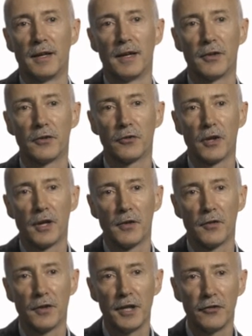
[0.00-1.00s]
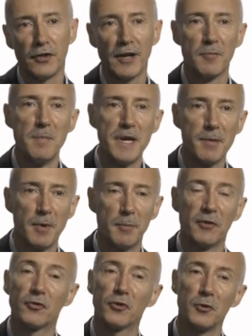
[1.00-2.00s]
And these have a
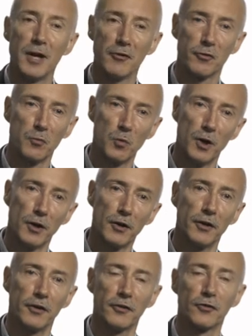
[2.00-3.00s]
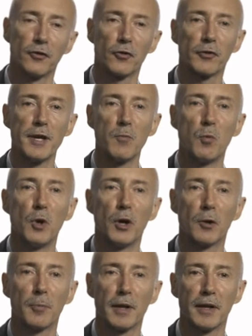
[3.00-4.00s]
minimum of 200 workers and three
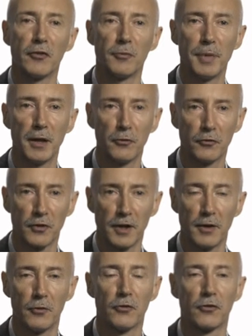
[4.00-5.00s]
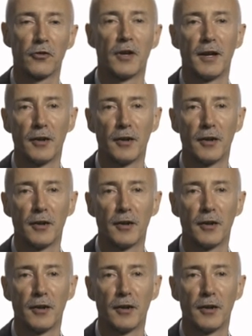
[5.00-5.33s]
workplace postcodes